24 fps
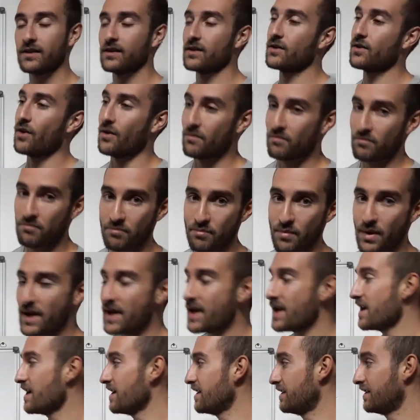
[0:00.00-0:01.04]

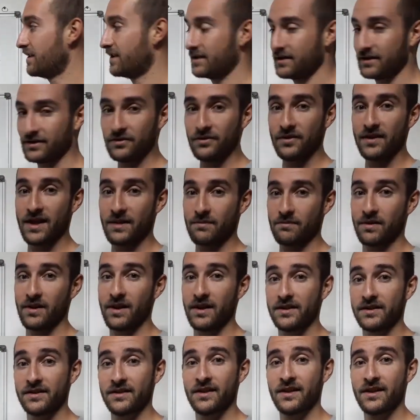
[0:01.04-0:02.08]
compared to that
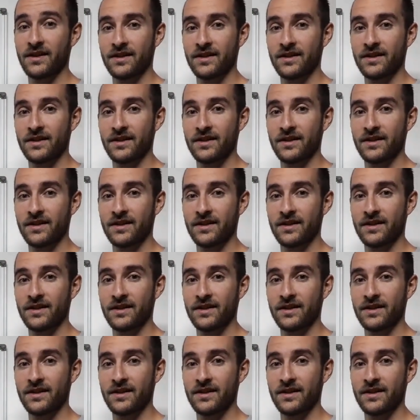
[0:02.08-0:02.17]
place.